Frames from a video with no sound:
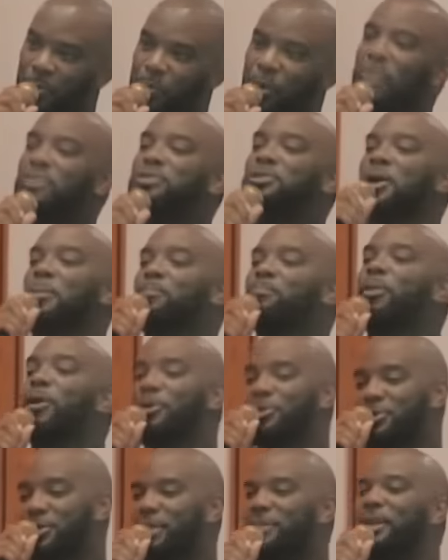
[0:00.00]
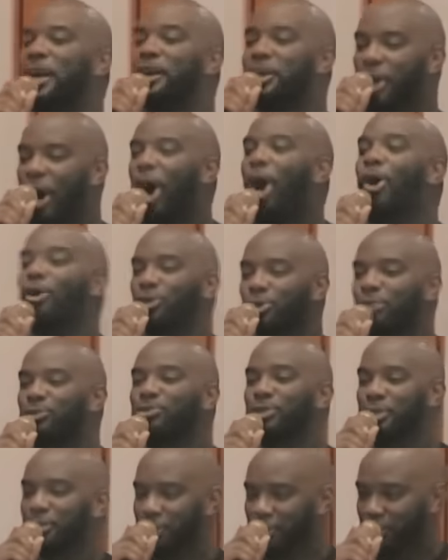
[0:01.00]
with the person that called
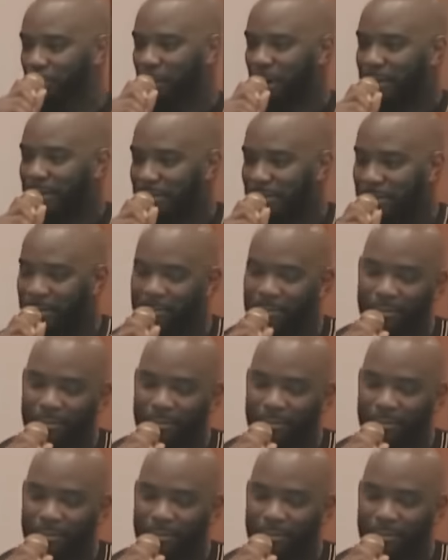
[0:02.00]
you to do it.